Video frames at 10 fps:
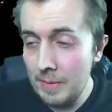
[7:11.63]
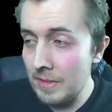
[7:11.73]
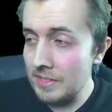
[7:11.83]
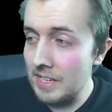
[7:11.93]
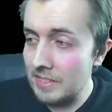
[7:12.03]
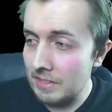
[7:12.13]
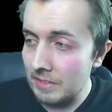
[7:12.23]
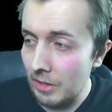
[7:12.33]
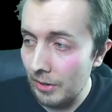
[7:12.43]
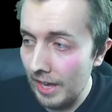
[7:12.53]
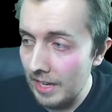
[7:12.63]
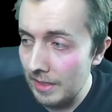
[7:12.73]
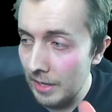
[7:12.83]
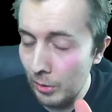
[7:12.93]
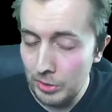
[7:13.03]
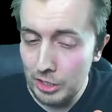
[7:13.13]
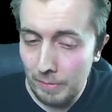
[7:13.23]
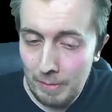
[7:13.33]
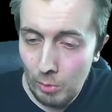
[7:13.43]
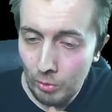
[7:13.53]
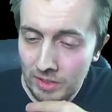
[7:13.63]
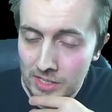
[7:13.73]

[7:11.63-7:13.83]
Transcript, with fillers: of the season. Okay, there could still be more in this